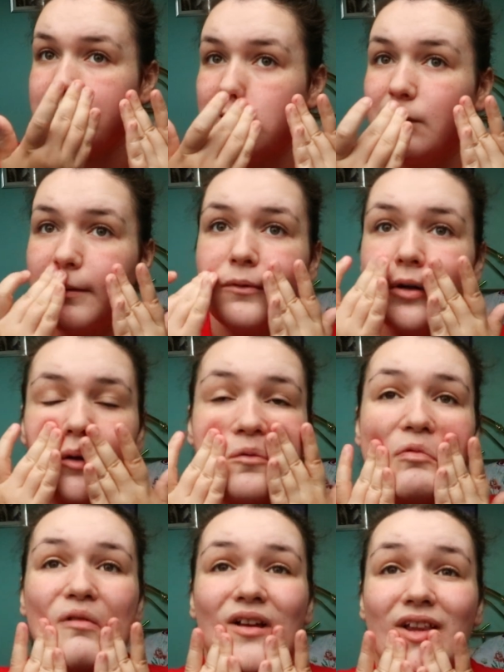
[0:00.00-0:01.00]
So I wanna
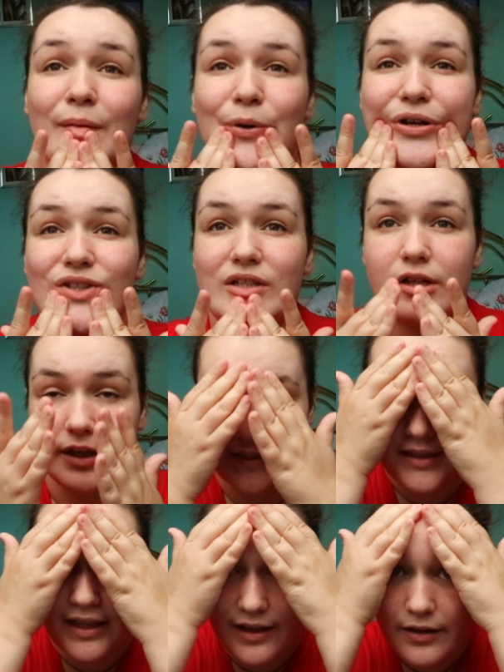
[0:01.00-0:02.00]
really
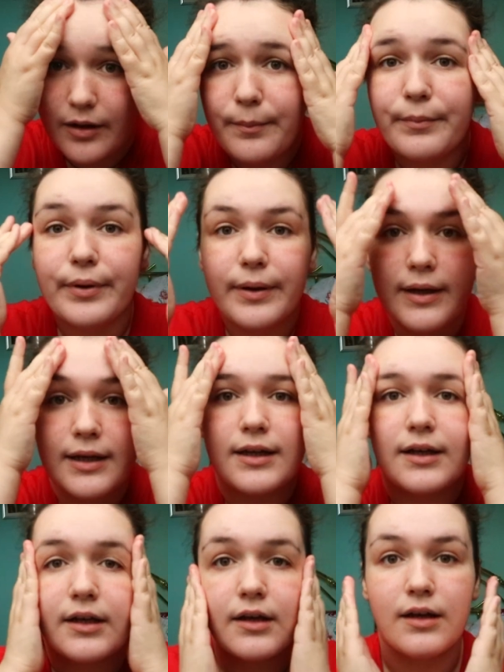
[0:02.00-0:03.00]
moisturize that up.
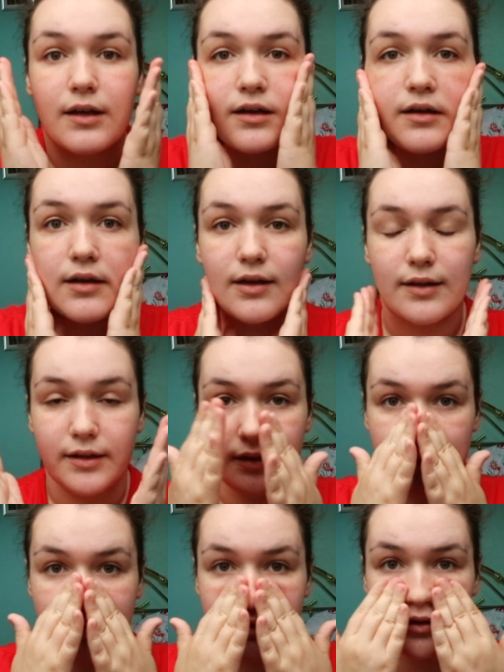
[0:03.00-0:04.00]
And
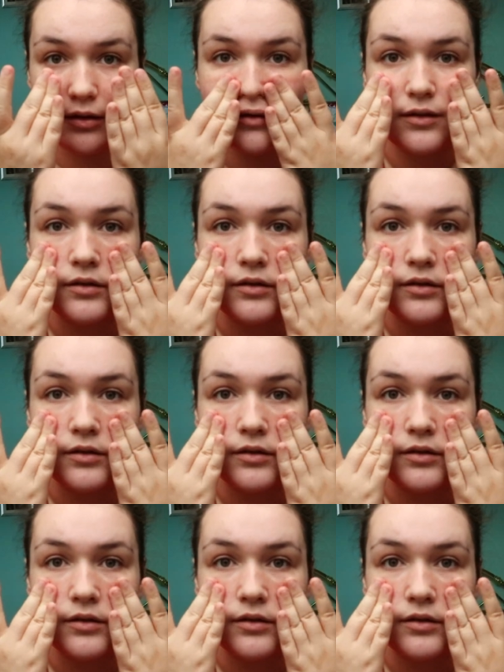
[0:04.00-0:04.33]
yeah.